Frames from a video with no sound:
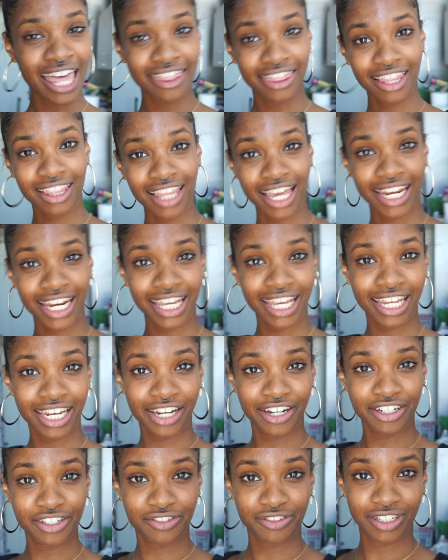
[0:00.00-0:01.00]
The lighting in
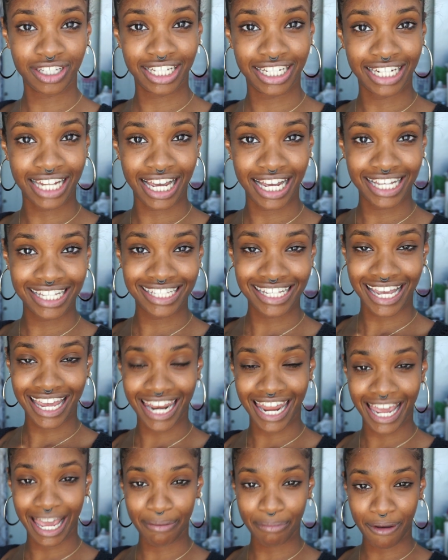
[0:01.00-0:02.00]
here is really nice
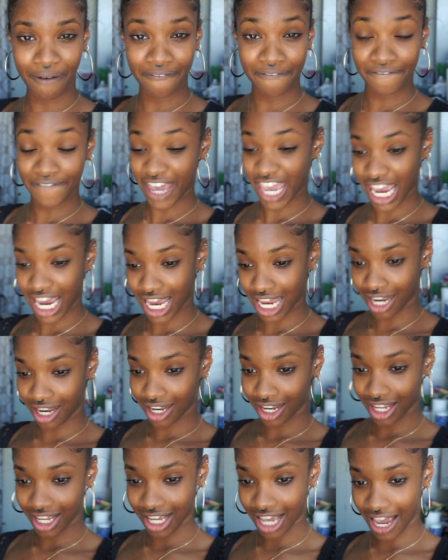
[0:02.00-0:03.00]
and I am a fan.
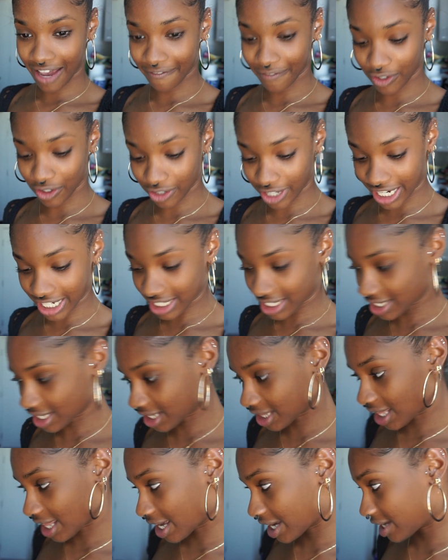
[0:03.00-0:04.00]
I have great
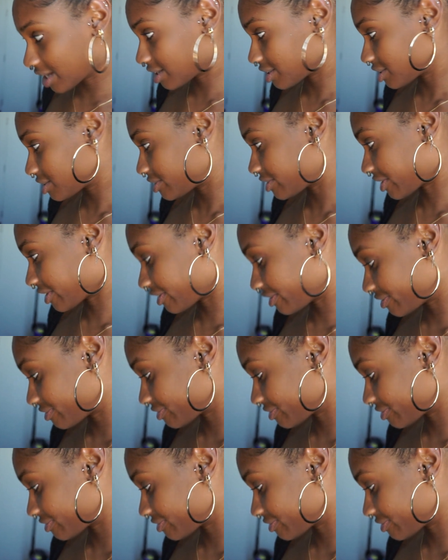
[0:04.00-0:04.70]
sunlight. So.